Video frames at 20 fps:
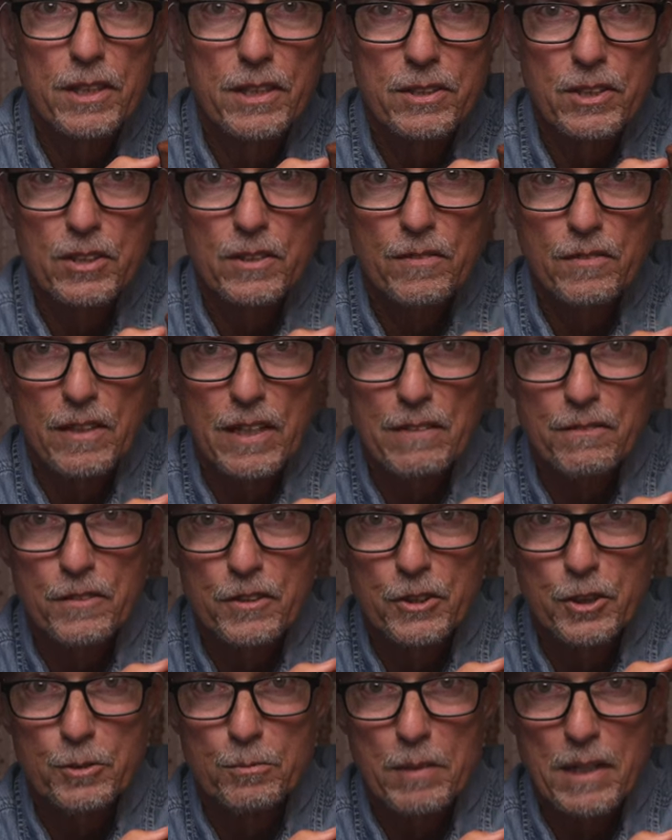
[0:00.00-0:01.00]
Texas fly
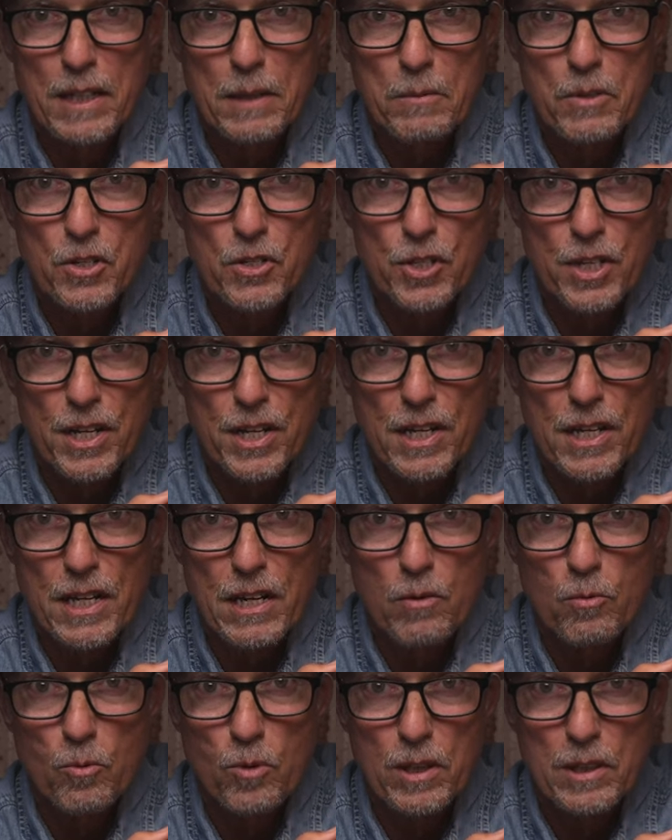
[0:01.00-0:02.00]
fishers. My name is Shannon
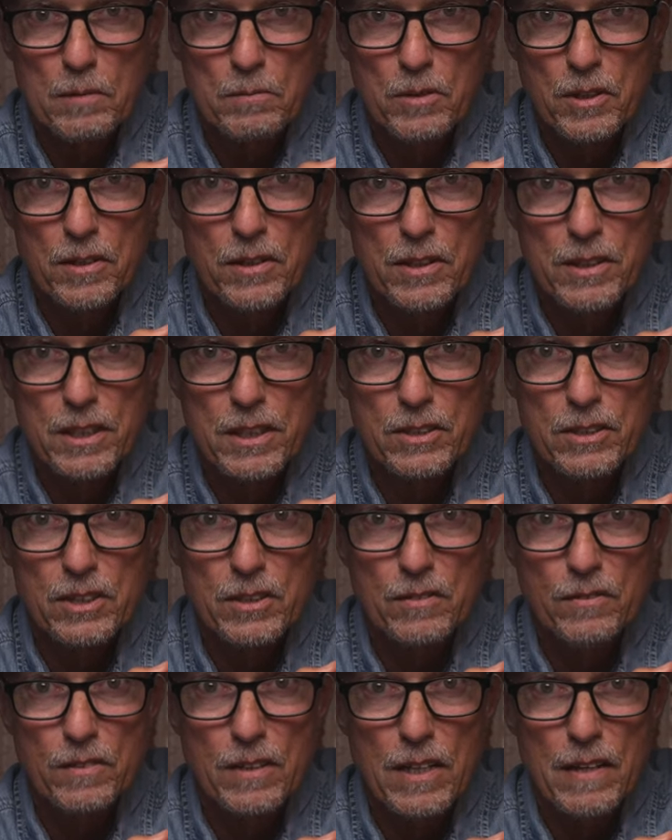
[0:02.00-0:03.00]
and welcome to the
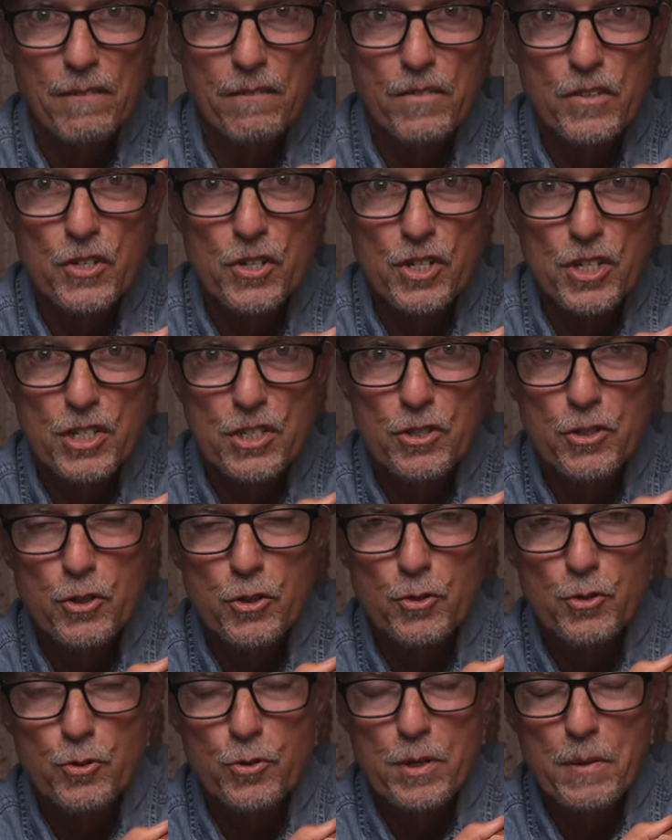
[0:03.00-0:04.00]
Texas Fly Fishing
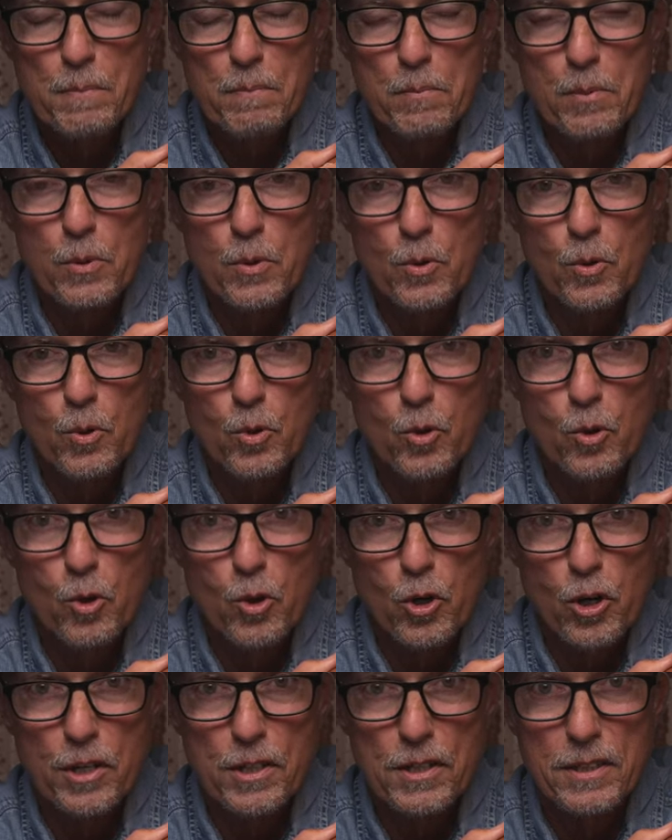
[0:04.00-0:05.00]
News
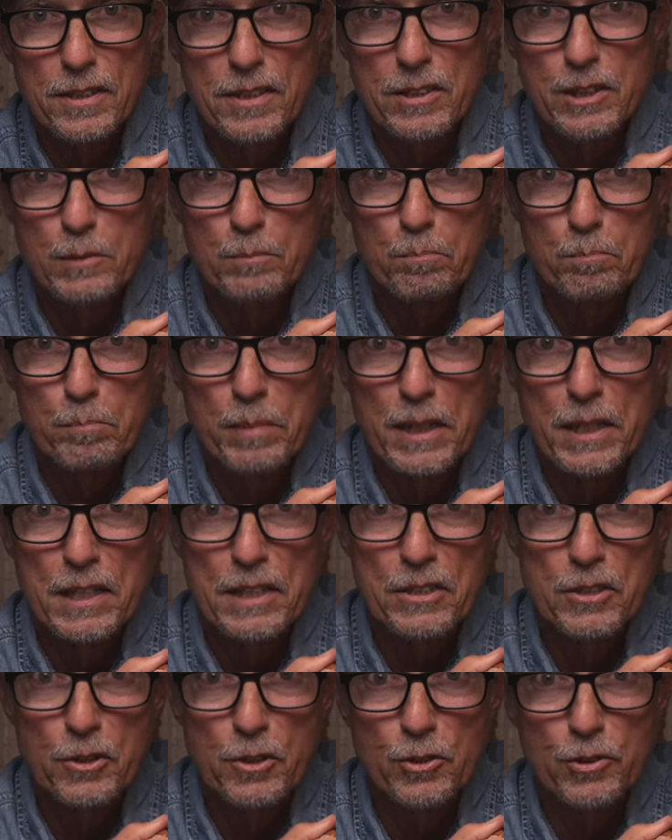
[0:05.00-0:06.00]
Report. It's a bit of
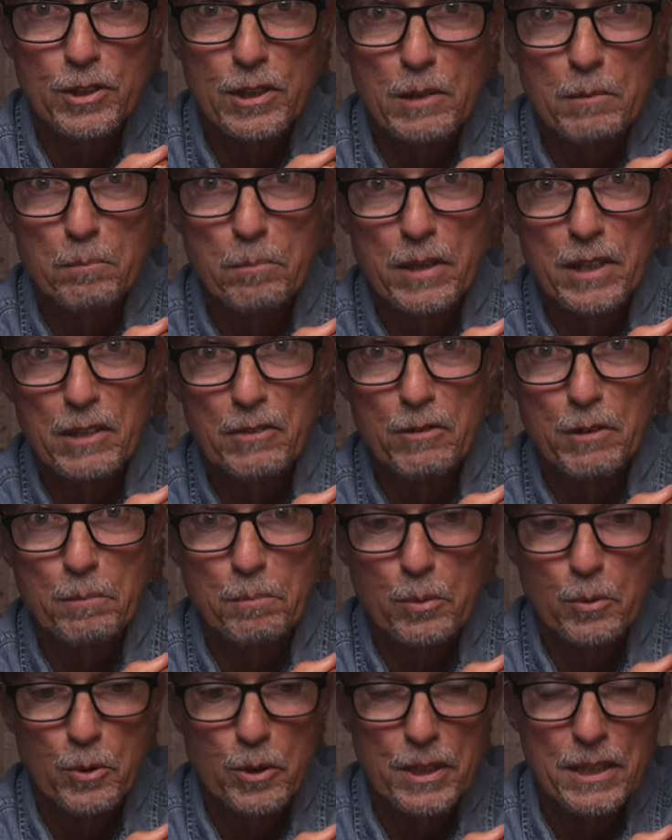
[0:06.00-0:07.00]
news and a bit of
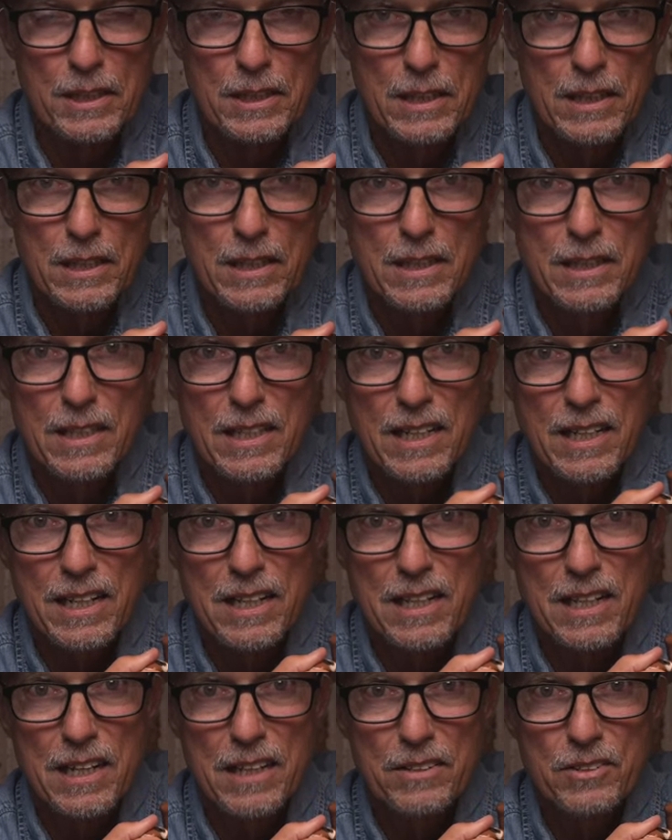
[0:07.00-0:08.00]
reporting.
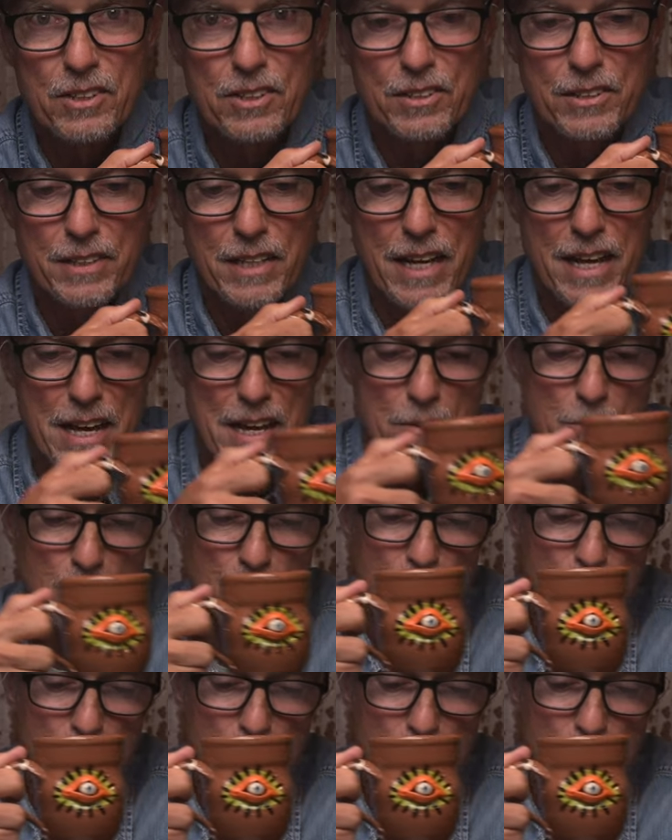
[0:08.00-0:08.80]
And today we're